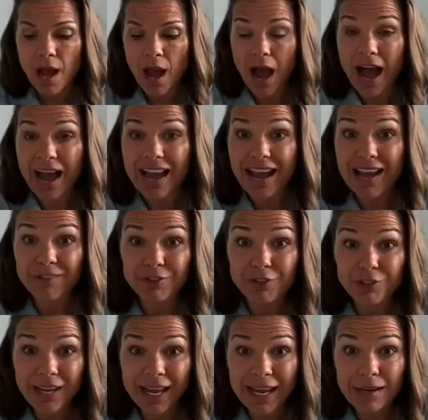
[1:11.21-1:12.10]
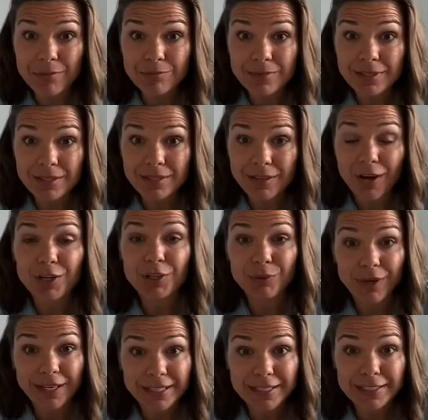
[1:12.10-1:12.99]
I have your names. Are you
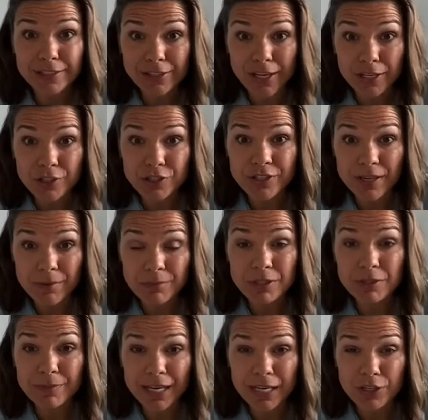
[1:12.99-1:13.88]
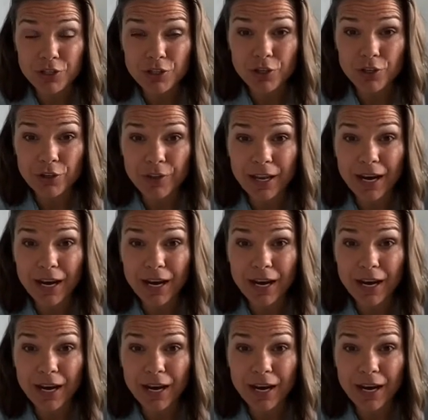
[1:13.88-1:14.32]
ready to touch them to make sure that